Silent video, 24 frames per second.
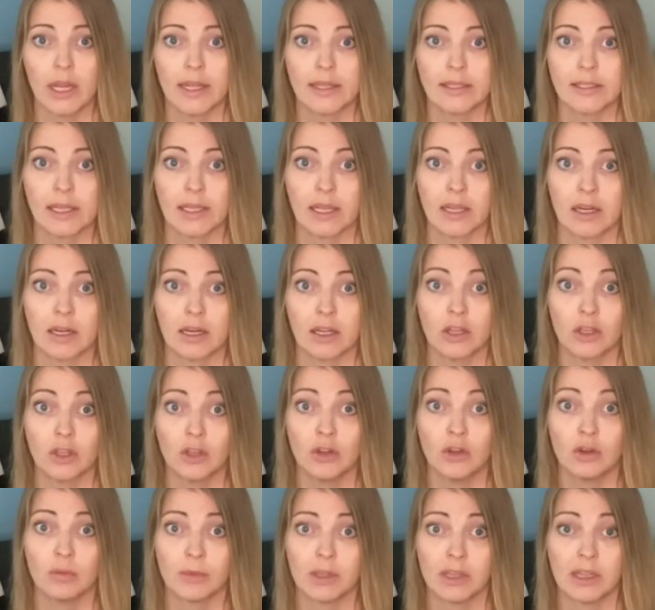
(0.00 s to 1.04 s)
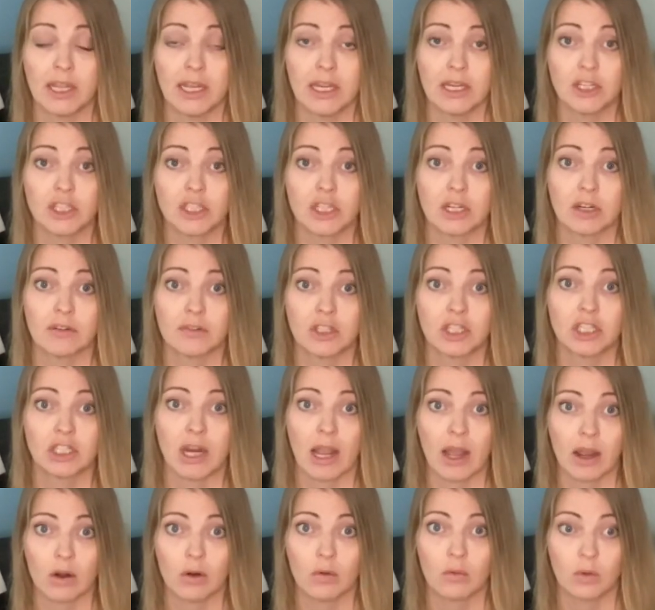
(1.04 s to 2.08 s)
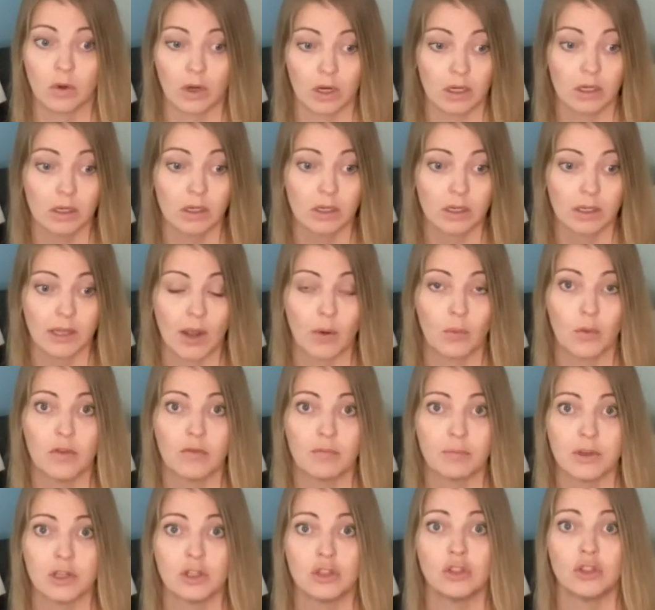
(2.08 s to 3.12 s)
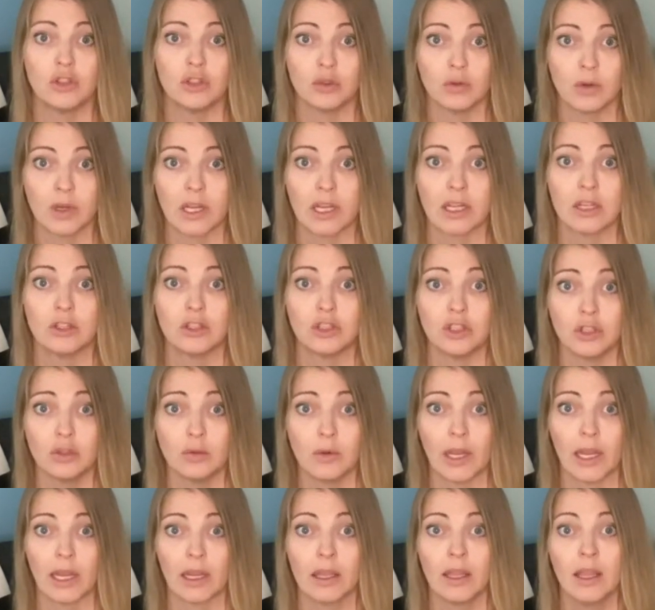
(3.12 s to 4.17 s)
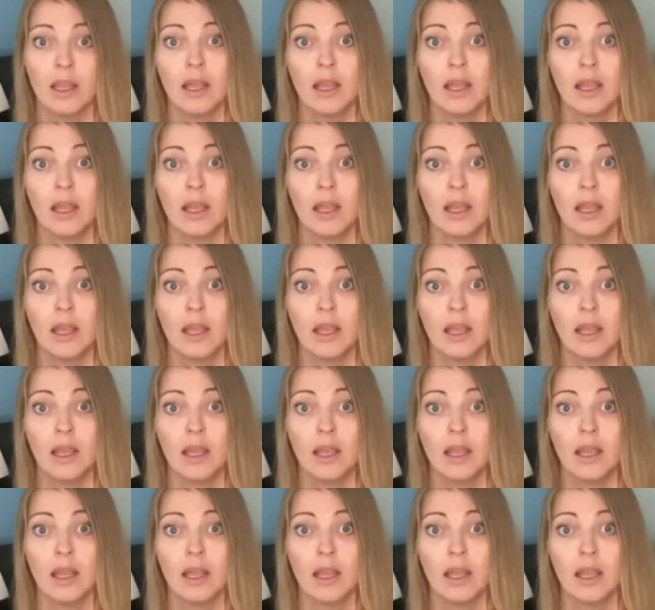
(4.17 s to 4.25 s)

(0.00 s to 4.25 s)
It's like an accumulation of shadow work that we've been doing and doing.